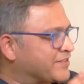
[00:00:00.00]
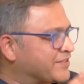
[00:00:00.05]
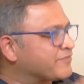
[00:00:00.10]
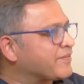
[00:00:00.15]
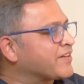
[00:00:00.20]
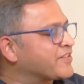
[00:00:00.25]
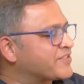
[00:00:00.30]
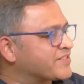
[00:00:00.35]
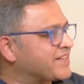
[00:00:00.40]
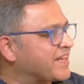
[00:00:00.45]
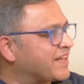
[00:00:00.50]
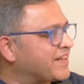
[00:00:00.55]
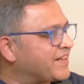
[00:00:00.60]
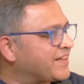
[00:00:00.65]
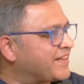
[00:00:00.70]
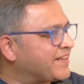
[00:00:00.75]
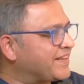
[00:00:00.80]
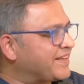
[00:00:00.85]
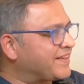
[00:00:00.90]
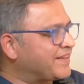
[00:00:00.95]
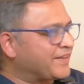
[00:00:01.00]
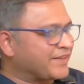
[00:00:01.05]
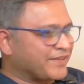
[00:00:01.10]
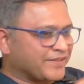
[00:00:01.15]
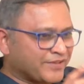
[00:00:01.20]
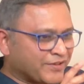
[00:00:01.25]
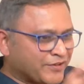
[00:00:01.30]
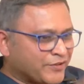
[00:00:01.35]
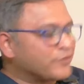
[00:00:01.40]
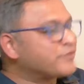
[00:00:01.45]
Its functionality,
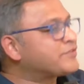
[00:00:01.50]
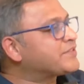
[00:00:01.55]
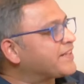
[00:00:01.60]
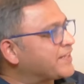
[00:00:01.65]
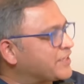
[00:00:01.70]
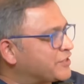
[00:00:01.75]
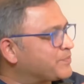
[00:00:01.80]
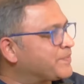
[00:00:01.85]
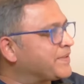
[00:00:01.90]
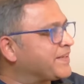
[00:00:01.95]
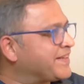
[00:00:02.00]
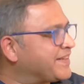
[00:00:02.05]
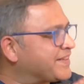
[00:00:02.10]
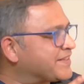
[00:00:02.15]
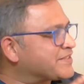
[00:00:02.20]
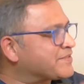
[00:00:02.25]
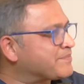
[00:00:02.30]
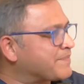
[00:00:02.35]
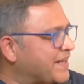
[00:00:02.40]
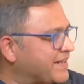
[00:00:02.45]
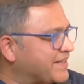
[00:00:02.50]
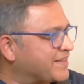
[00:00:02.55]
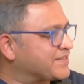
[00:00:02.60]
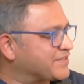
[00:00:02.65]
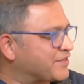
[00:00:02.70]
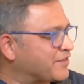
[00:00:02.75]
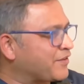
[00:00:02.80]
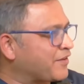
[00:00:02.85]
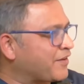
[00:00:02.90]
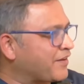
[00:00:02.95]
the user experience
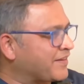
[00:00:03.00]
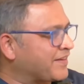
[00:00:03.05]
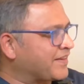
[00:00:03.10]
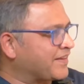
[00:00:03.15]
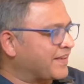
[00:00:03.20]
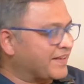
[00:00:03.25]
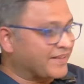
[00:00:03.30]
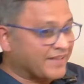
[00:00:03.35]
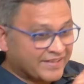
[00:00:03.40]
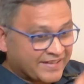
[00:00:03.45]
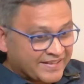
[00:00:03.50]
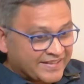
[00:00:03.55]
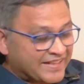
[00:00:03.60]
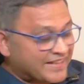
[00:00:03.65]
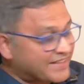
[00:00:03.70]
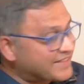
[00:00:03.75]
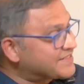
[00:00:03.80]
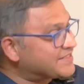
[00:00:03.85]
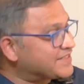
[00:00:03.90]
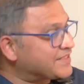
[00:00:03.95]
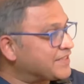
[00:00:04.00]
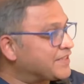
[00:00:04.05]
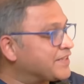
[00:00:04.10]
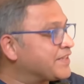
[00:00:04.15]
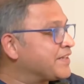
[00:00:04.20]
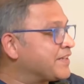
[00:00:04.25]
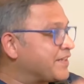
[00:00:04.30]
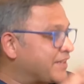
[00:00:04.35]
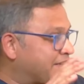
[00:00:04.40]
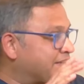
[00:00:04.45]
matters a lot. And that analogy,
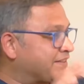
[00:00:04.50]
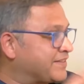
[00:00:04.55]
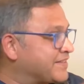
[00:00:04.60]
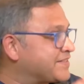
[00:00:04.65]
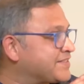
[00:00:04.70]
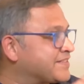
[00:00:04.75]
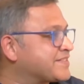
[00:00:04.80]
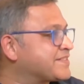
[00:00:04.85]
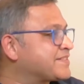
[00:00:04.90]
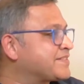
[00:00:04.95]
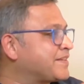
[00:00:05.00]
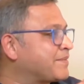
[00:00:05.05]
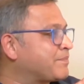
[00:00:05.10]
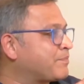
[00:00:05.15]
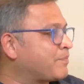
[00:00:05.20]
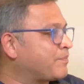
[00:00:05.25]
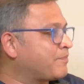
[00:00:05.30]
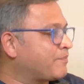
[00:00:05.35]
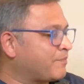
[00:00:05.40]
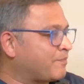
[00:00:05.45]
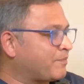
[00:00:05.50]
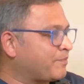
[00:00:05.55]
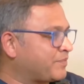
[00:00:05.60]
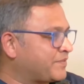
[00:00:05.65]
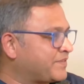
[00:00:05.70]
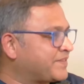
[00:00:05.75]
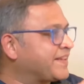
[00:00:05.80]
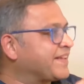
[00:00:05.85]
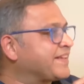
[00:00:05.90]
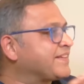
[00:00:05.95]
this is the
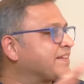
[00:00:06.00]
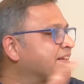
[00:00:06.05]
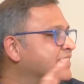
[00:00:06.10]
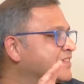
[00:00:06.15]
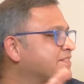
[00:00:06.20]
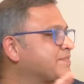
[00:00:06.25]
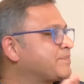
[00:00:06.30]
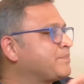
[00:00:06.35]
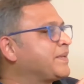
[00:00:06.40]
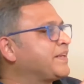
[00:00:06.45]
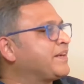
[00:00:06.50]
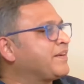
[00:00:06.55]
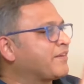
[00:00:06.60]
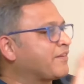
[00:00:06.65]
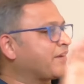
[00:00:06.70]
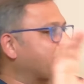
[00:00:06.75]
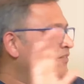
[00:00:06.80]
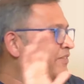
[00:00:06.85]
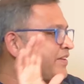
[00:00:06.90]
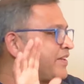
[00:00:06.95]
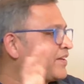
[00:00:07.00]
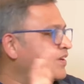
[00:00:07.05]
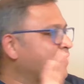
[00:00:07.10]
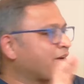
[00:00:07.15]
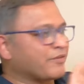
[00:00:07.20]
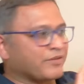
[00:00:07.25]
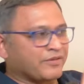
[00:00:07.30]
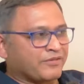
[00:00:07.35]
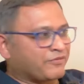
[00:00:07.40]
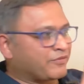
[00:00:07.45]
thing that's been driving
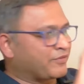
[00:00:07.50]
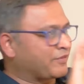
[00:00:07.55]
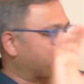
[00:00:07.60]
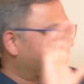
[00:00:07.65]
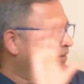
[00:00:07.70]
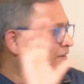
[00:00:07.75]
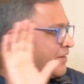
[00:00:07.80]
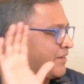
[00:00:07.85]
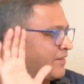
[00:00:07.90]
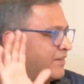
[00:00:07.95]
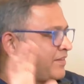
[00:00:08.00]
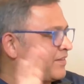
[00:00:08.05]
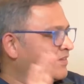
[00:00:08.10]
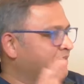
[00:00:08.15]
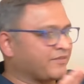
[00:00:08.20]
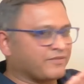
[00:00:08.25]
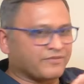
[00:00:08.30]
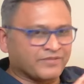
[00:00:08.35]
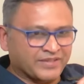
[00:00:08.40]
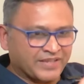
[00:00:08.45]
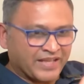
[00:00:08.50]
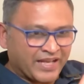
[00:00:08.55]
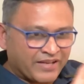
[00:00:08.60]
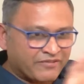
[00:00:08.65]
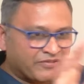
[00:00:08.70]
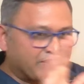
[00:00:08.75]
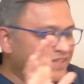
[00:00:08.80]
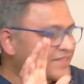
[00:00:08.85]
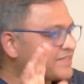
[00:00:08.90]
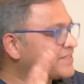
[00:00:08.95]
around for with
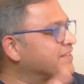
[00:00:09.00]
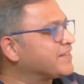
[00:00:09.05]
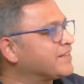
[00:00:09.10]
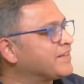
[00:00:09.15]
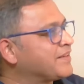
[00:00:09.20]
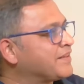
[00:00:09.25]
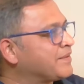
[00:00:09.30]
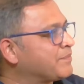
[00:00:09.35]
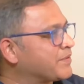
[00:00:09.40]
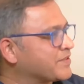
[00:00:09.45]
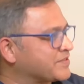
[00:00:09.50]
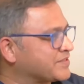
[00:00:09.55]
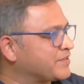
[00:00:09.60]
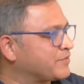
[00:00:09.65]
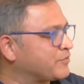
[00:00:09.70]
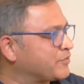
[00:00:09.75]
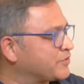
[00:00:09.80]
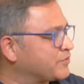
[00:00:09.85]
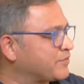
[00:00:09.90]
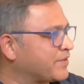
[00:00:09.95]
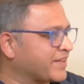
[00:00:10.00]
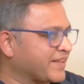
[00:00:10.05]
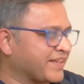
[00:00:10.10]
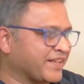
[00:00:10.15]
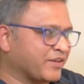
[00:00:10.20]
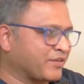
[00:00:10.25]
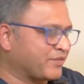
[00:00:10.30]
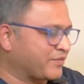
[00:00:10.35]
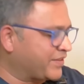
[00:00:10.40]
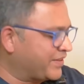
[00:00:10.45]
every single person who is
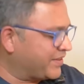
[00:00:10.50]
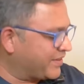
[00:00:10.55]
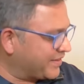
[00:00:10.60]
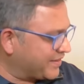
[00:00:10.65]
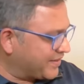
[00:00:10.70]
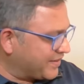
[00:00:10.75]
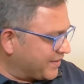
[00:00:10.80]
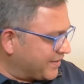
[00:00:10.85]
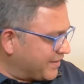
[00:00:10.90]
working out here.